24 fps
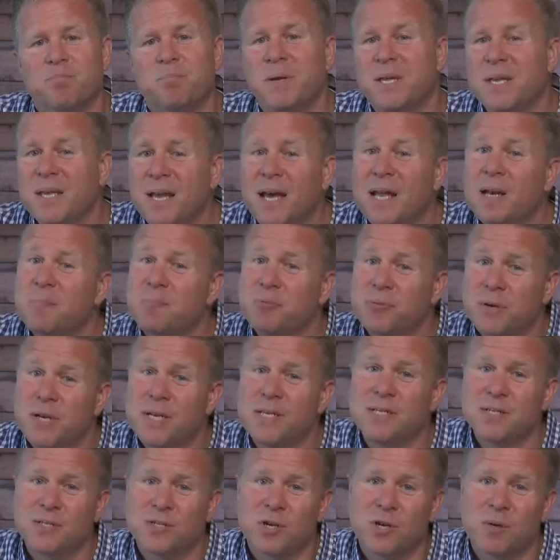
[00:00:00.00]
But you got to
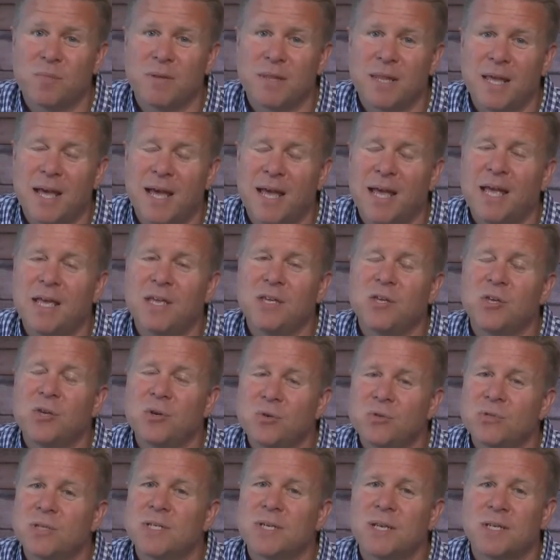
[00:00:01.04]
predetermine that. It
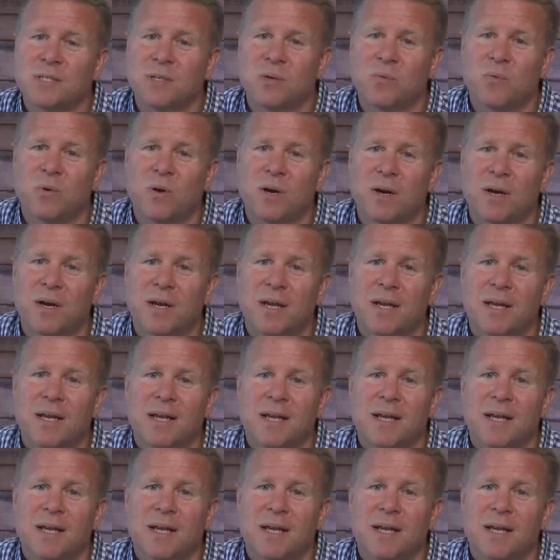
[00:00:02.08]
usually doesn't work